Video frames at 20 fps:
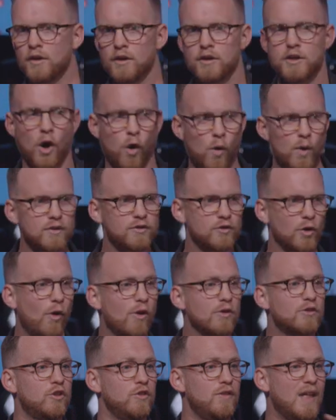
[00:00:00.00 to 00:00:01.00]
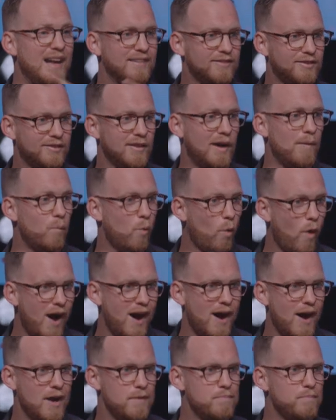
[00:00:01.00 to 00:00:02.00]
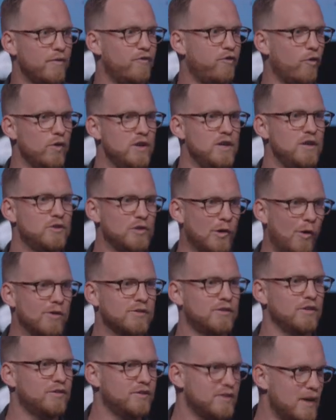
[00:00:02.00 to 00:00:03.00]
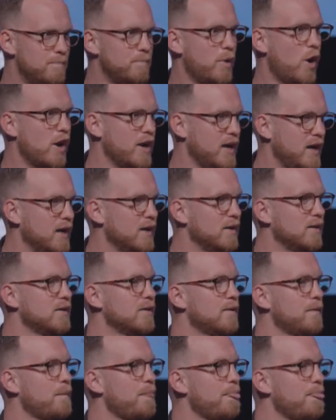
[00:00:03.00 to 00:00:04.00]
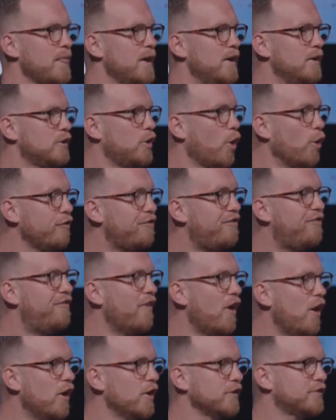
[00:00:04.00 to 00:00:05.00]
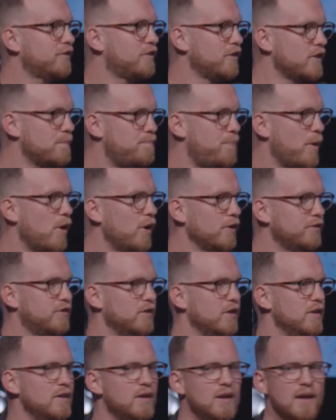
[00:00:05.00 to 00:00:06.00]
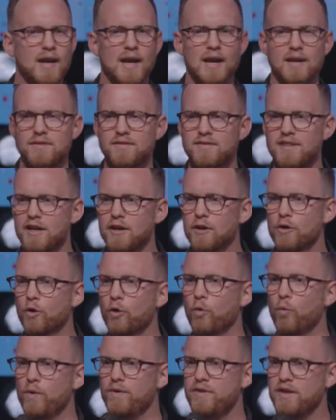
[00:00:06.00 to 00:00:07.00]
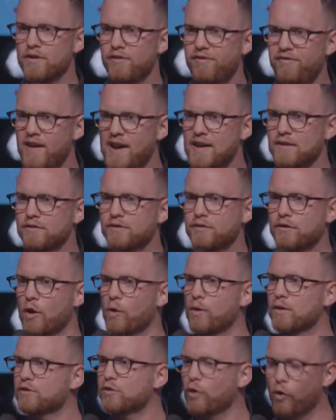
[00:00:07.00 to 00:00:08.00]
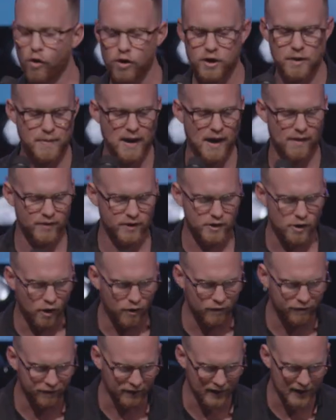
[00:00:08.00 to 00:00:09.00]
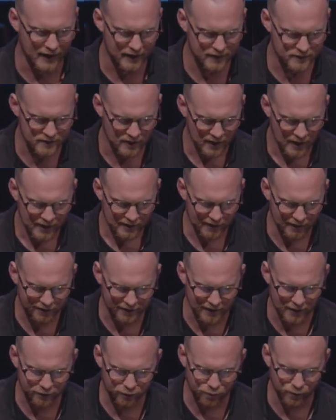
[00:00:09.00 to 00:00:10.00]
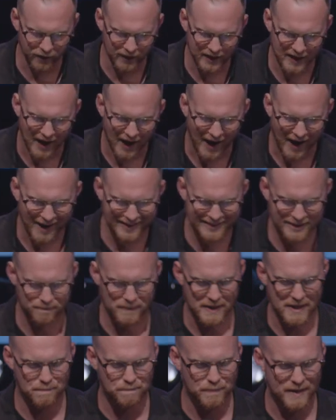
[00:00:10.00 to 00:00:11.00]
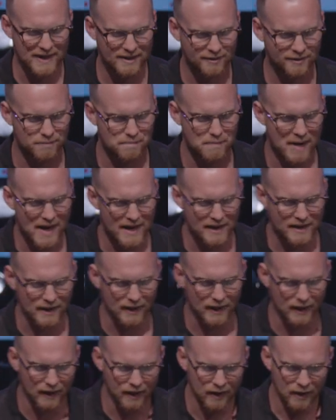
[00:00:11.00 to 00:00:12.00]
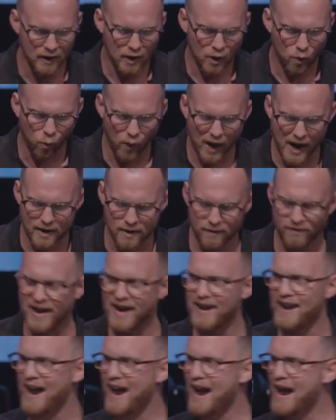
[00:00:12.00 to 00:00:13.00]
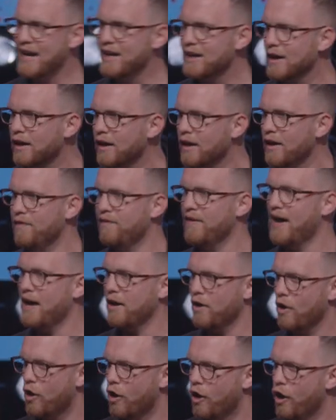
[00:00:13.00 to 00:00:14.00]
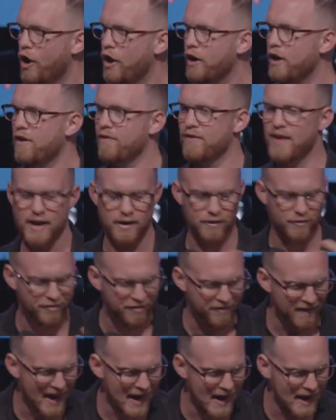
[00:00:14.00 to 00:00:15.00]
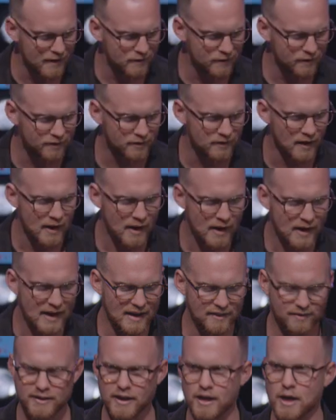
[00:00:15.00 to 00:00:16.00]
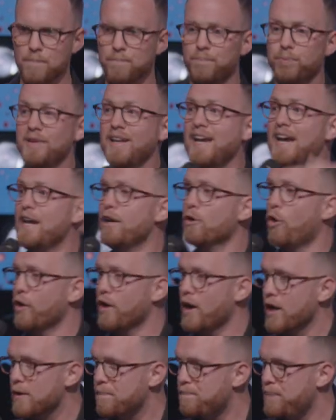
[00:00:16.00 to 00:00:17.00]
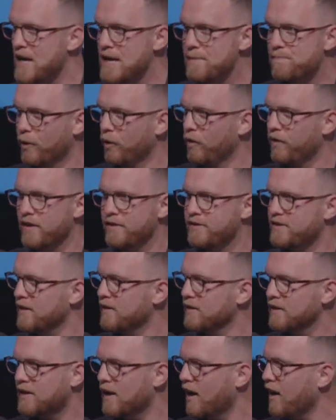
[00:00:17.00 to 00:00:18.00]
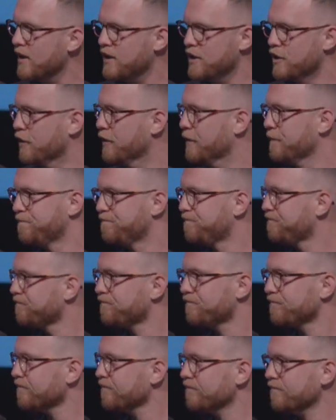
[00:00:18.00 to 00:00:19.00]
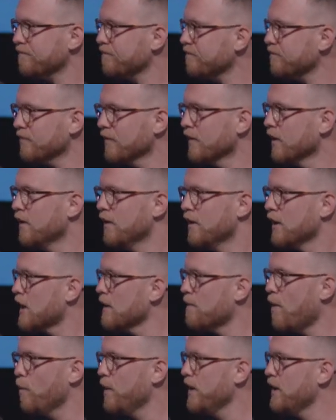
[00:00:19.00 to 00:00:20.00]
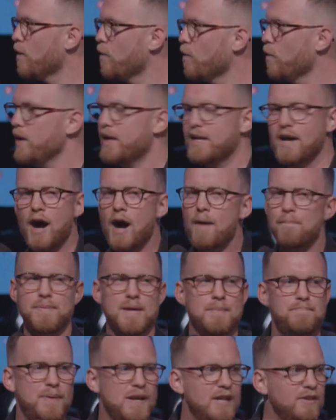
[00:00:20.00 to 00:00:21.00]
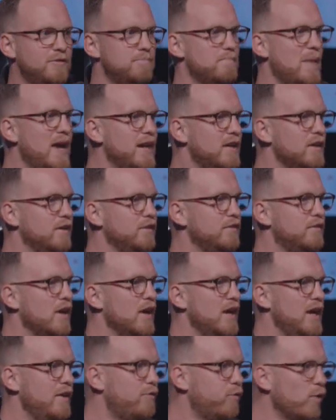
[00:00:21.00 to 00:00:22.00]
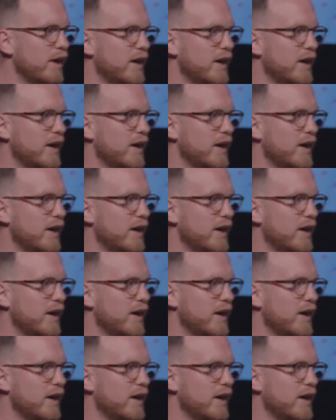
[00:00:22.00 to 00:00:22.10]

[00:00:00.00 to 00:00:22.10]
Go and talk to that someone before you talk to somebody. Go first to the person and deal with the offense. Go and talk about the conflict. Listen, it's really hard to be a peacemaker when that anger and that hurt and that offense is gonna bleed on other people that didn't cut you. Come on, we can't be peacemakers if we're